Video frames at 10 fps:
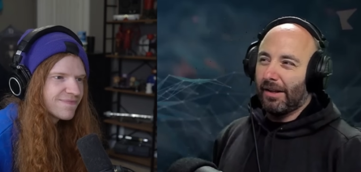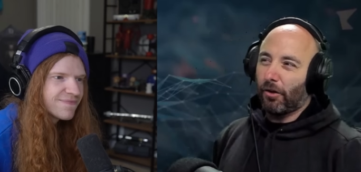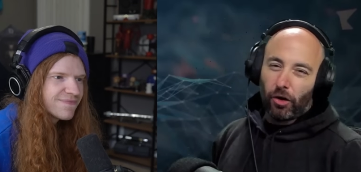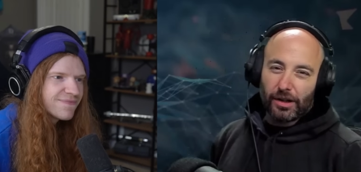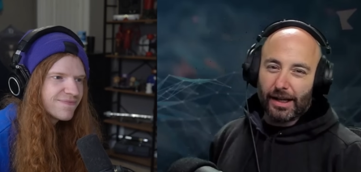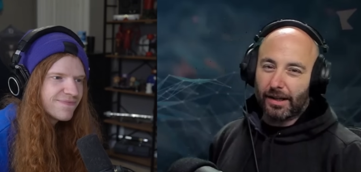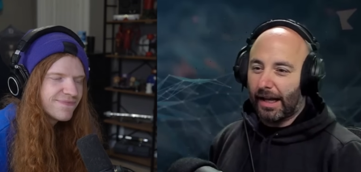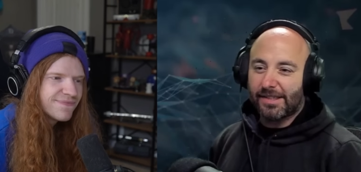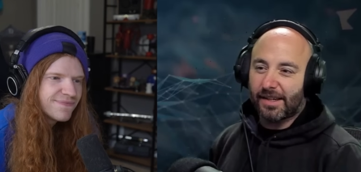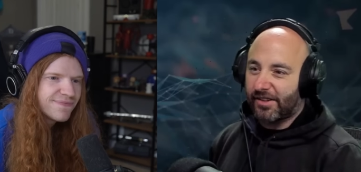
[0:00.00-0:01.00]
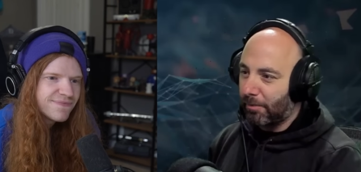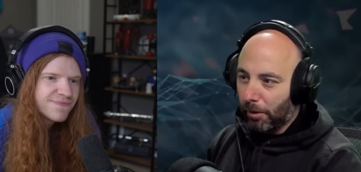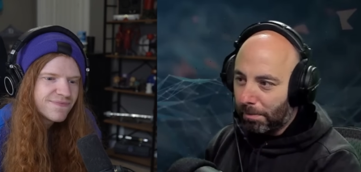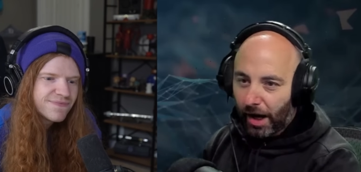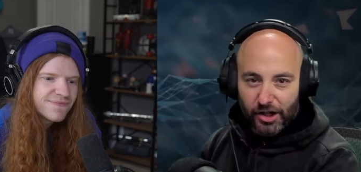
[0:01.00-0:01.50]
Speaker 1: the whole like, as an
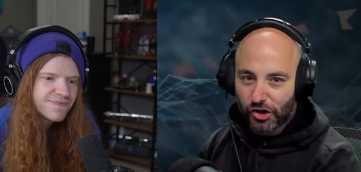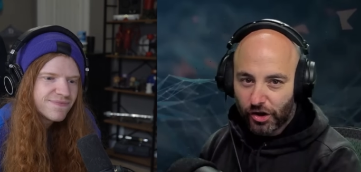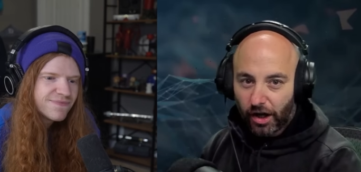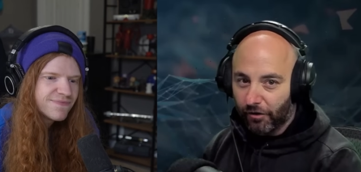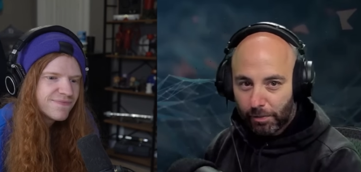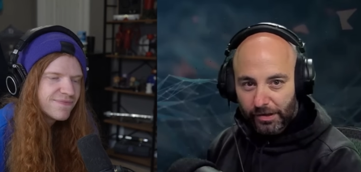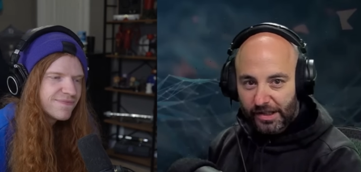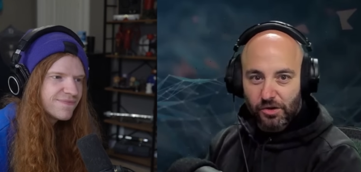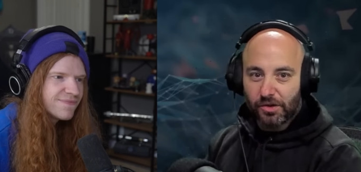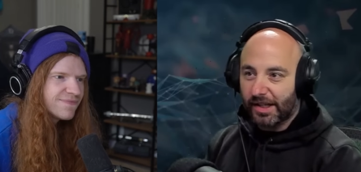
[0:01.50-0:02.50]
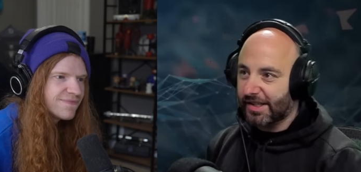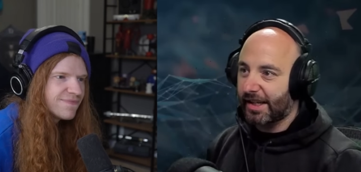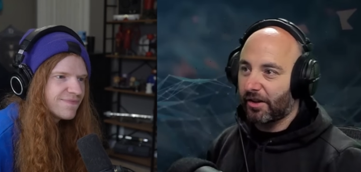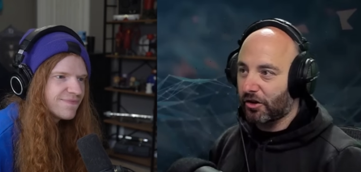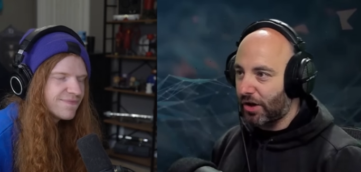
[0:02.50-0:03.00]
example, Bakja, if you put these two things
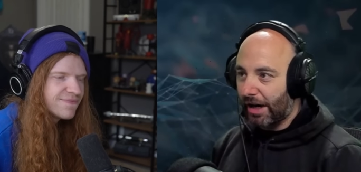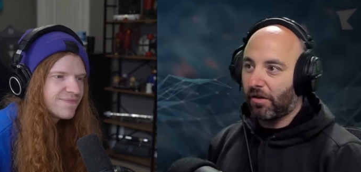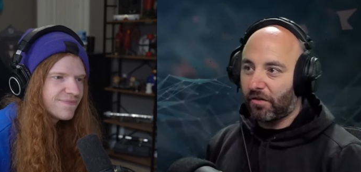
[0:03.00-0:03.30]
together, travel